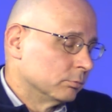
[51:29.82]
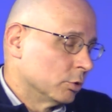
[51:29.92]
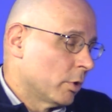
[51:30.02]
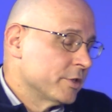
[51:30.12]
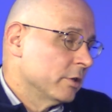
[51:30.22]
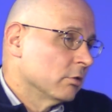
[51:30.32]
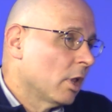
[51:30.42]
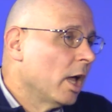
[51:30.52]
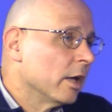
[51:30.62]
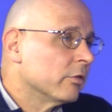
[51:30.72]
the rest of your
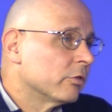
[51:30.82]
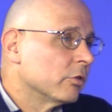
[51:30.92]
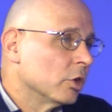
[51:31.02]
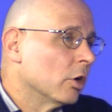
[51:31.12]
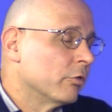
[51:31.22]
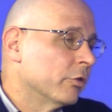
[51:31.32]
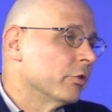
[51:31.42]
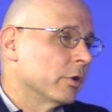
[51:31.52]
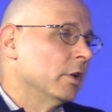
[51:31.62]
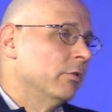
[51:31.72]
life. You know,
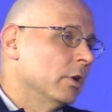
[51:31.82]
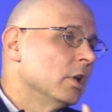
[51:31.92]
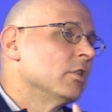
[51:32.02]
for if